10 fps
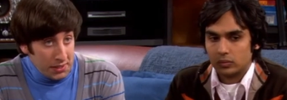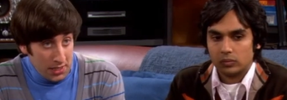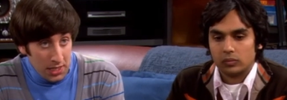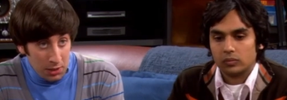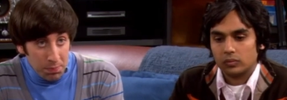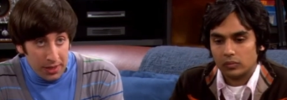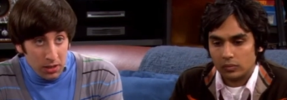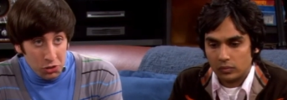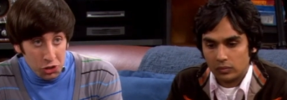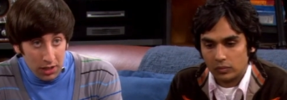Speaker 1: He
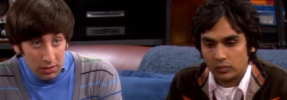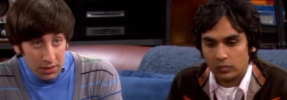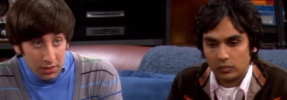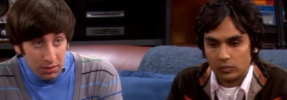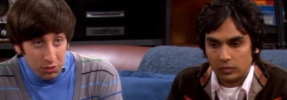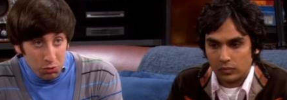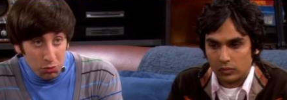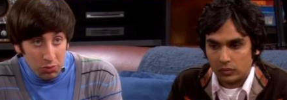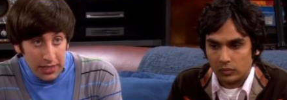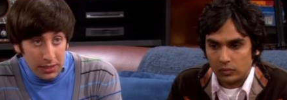compared Sheldon
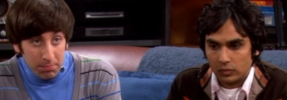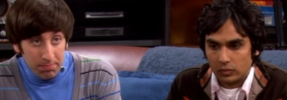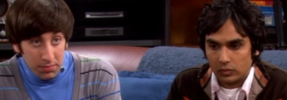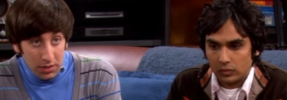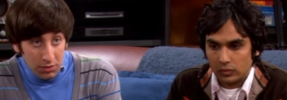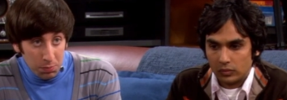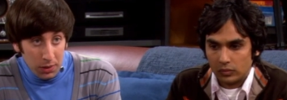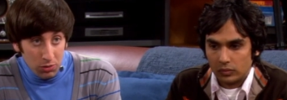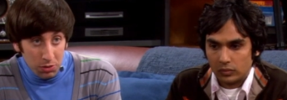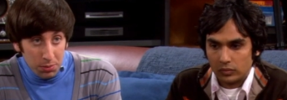to a
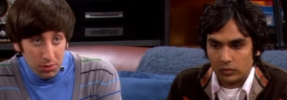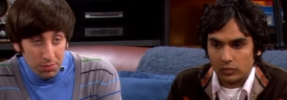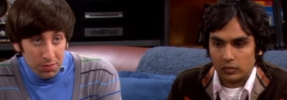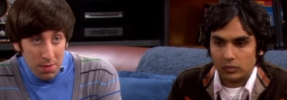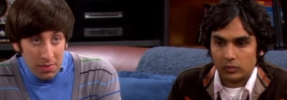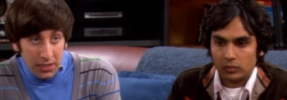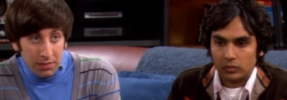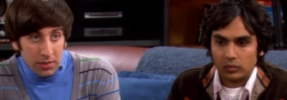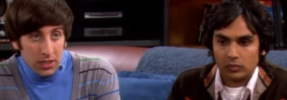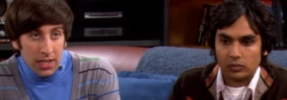disposable
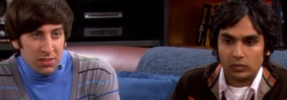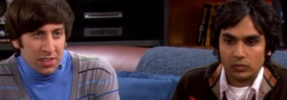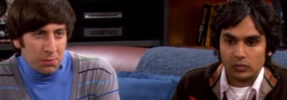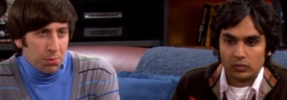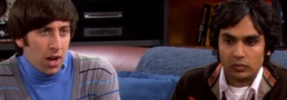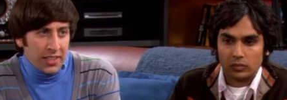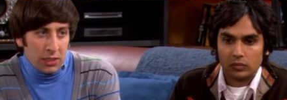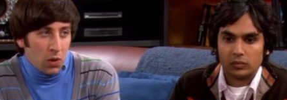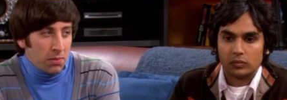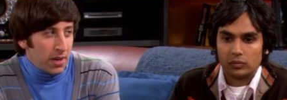feminine cleansing
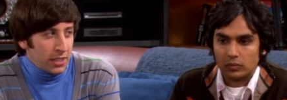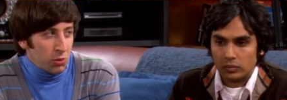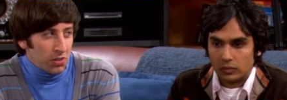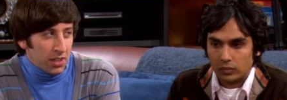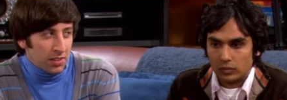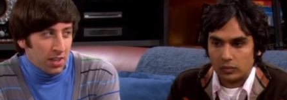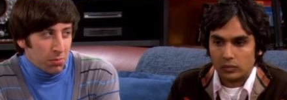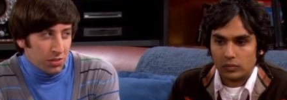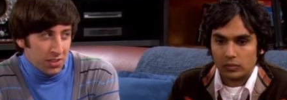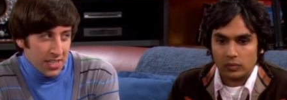product one might use on a
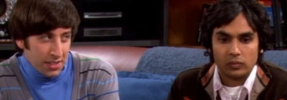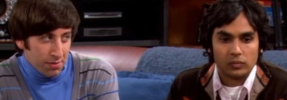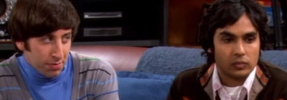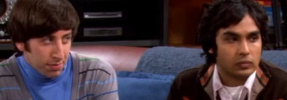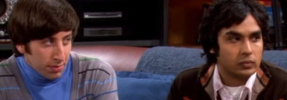summer's eve